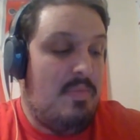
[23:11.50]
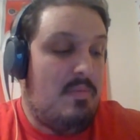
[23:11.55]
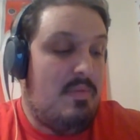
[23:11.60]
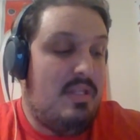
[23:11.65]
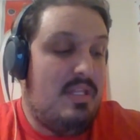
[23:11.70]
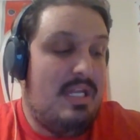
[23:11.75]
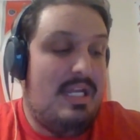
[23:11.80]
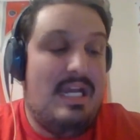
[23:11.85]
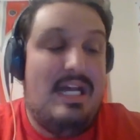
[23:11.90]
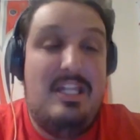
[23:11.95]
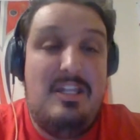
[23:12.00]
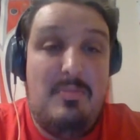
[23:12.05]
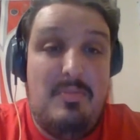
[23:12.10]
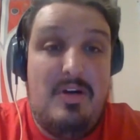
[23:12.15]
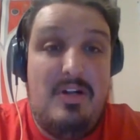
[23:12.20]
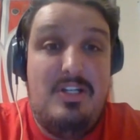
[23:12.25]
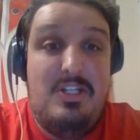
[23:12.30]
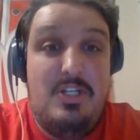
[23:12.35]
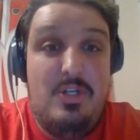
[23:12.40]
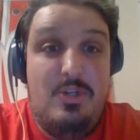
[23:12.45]
But they got
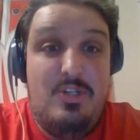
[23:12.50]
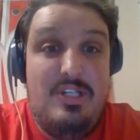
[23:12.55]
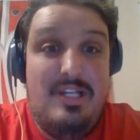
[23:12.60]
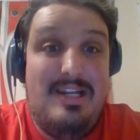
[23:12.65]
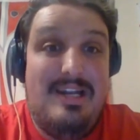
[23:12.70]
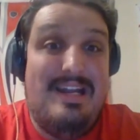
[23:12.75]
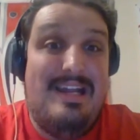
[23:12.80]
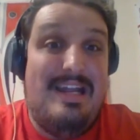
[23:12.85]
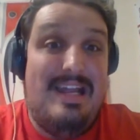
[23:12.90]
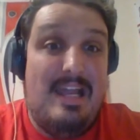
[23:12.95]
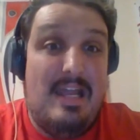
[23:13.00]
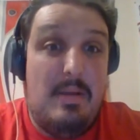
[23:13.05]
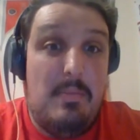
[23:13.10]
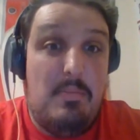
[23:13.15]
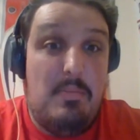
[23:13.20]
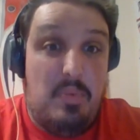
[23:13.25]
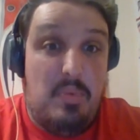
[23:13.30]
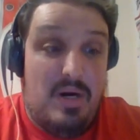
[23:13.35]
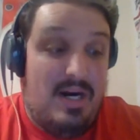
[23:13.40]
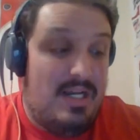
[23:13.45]
them on Tuesday night
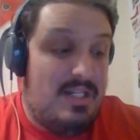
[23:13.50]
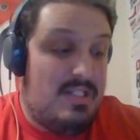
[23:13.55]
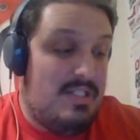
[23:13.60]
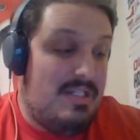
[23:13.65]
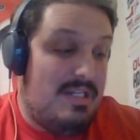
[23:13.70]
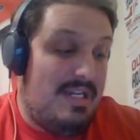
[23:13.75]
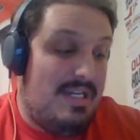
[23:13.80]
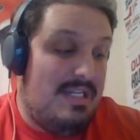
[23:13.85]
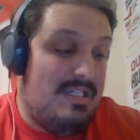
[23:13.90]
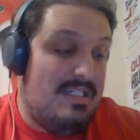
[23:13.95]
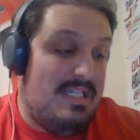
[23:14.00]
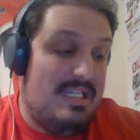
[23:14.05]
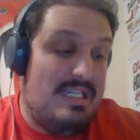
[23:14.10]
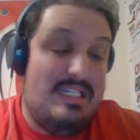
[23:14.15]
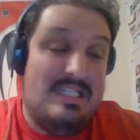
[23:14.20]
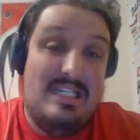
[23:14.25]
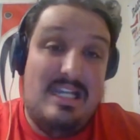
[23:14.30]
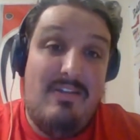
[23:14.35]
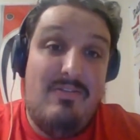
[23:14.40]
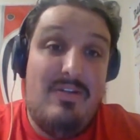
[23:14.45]
in Boston as
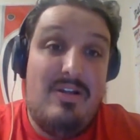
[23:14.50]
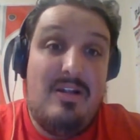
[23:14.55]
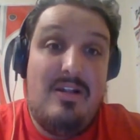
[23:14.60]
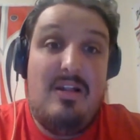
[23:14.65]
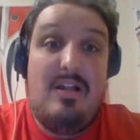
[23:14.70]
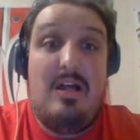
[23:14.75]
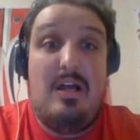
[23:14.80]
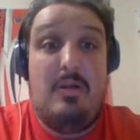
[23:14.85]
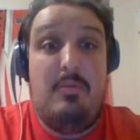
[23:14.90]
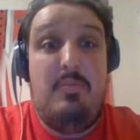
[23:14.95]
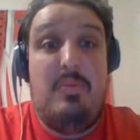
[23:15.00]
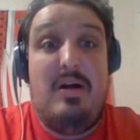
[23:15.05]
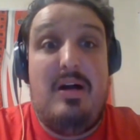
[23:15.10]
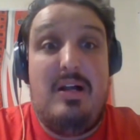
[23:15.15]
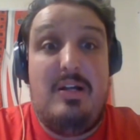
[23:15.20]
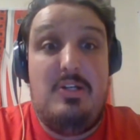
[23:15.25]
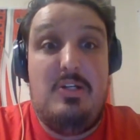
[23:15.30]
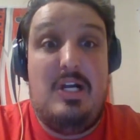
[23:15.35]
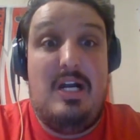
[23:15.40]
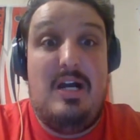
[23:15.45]
a seven o'clock
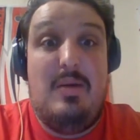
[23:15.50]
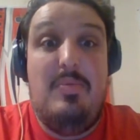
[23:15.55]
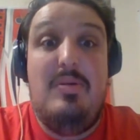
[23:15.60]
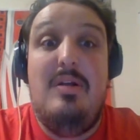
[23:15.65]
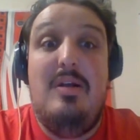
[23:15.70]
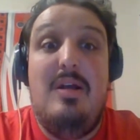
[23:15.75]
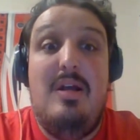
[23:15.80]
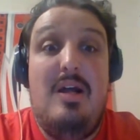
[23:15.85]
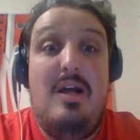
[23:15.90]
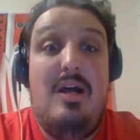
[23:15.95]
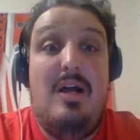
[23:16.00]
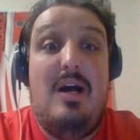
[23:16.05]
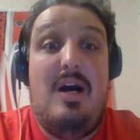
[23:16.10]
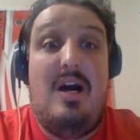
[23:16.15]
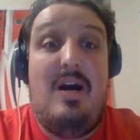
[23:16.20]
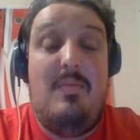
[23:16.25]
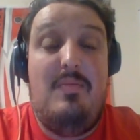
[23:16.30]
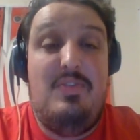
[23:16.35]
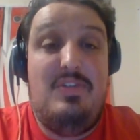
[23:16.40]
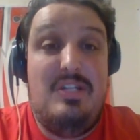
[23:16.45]
puck drop.
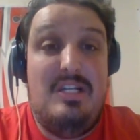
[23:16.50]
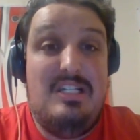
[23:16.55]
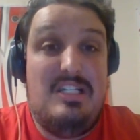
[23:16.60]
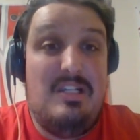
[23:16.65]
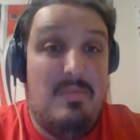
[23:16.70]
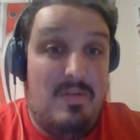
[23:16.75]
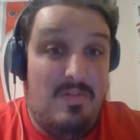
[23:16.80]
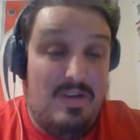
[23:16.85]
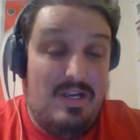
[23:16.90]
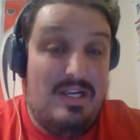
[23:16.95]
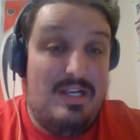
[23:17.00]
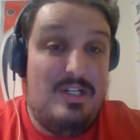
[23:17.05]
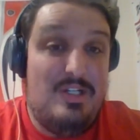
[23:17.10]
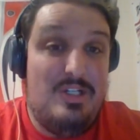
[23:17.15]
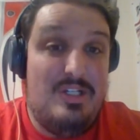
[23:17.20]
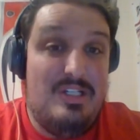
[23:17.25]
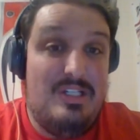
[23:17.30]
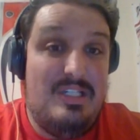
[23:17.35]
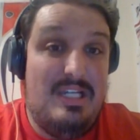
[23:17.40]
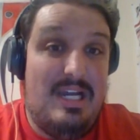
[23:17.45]
Um, so it's going to be very
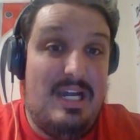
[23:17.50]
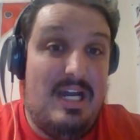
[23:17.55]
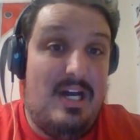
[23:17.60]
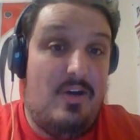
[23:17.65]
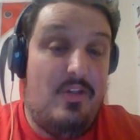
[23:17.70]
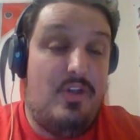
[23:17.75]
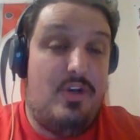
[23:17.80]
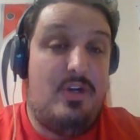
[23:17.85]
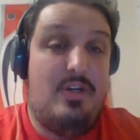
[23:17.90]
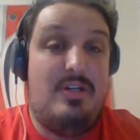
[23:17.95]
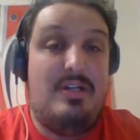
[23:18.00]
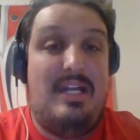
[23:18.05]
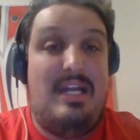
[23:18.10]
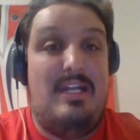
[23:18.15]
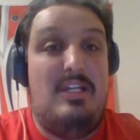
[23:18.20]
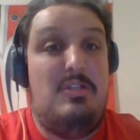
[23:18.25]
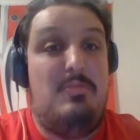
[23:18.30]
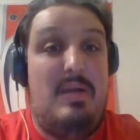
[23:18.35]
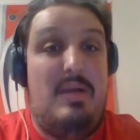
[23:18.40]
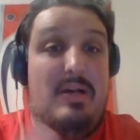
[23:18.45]
interesting to see how the
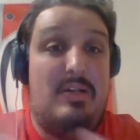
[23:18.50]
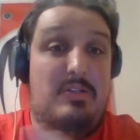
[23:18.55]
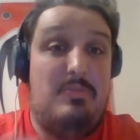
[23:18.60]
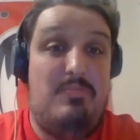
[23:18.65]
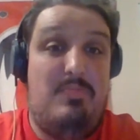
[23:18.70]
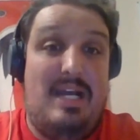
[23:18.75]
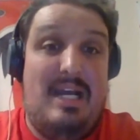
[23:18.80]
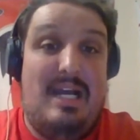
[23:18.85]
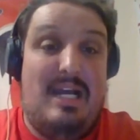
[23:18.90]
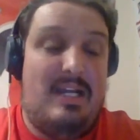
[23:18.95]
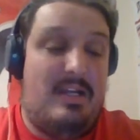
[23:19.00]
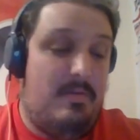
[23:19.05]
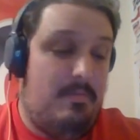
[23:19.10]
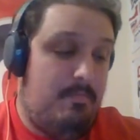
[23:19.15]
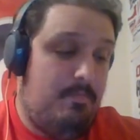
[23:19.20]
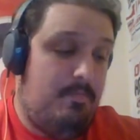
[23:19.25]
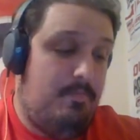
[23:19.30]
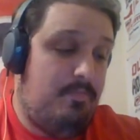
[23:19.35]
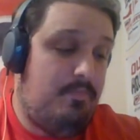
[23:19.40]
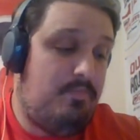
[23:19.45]
Hurricanes bounce back
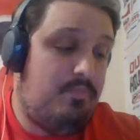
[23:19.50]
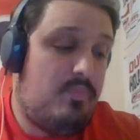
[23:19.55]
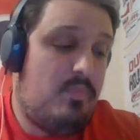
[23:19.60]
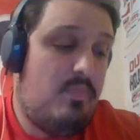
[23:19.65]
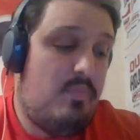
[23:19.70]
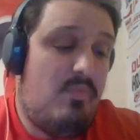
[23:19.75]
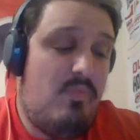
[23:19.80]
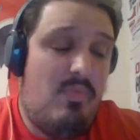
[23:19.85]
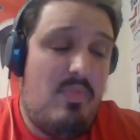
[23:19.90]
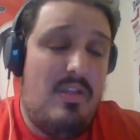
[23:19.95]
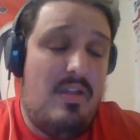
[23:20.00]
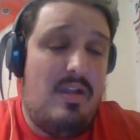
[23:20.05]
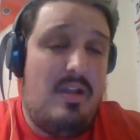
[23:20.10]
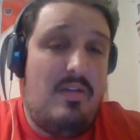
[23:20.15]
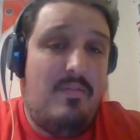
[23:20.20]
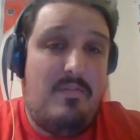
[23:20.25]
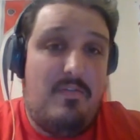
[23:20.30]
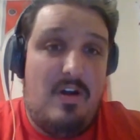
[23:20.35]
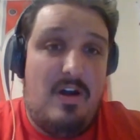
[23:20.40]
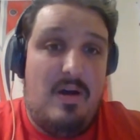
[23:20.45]

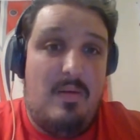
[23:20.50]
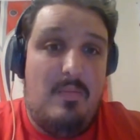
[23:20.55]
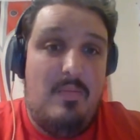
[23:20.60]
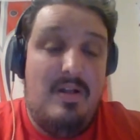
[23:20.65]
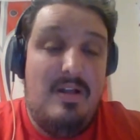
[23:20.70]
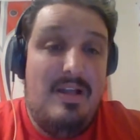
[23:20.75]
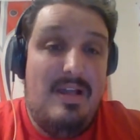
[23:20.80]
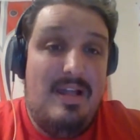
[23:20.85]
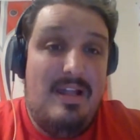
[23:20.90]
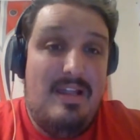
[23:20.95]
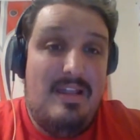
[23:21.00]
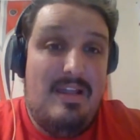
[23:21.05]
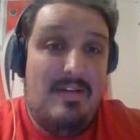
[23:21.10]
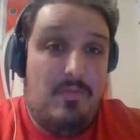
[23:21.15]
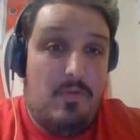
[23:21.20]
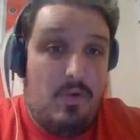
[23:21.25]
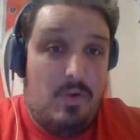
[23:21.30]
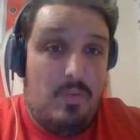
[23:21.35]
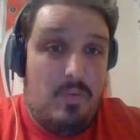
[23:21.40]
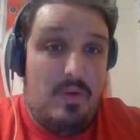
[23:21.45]
from
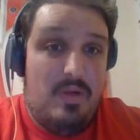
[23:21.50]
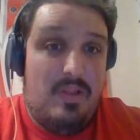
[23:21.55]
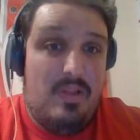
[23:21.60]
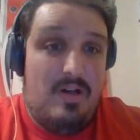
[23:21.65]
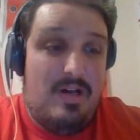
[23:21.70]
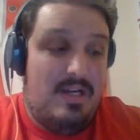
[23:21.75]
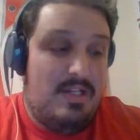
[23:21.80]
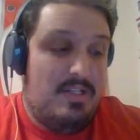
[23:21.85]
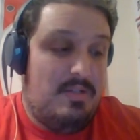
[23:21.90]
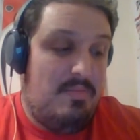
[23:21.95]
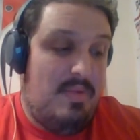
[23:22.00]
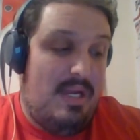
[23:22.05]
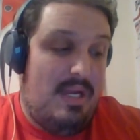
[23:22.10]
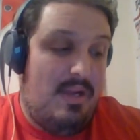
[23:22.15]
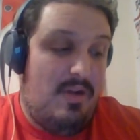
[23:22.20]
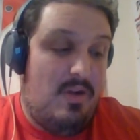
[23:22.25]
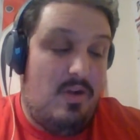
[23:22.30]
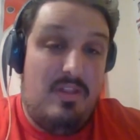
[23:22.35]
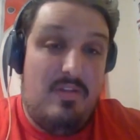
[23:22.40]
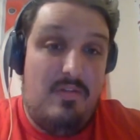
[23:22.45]
that four one loss
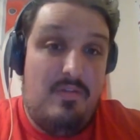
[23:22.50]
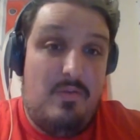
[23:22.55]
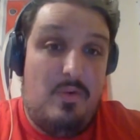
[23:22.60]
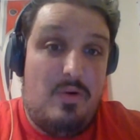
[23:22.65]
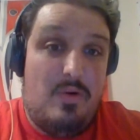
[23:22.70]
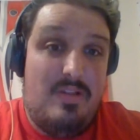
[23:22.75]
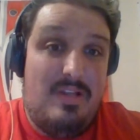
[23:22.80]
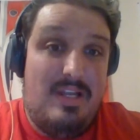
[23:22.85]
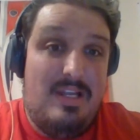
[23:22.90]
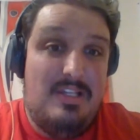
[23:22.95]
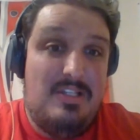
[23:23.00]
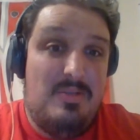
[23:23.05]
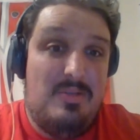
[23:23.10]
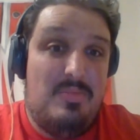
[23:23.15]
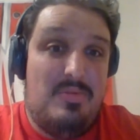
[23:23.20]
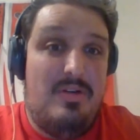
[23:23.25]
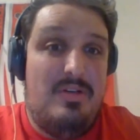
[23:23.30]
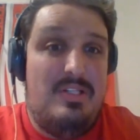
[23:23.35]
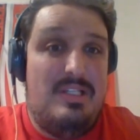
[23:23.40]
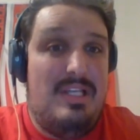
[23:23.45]
back on the fourth against the
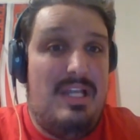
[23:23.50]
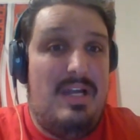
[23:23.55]
Bruins.